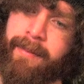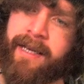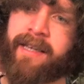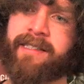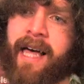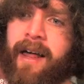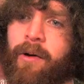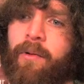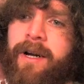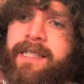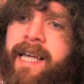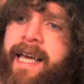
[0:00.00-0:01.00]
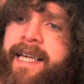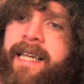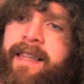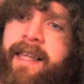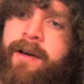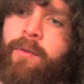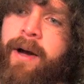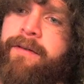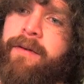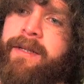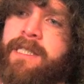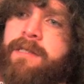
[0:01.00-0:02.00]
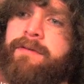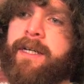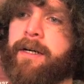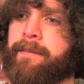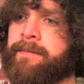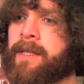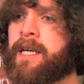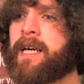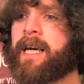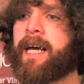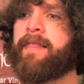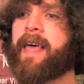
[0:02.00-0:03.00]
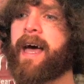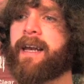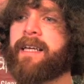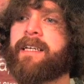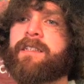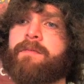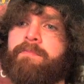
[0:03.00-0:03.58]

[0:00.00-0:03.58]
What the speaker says: because I don't want to take anything away from this film. And that is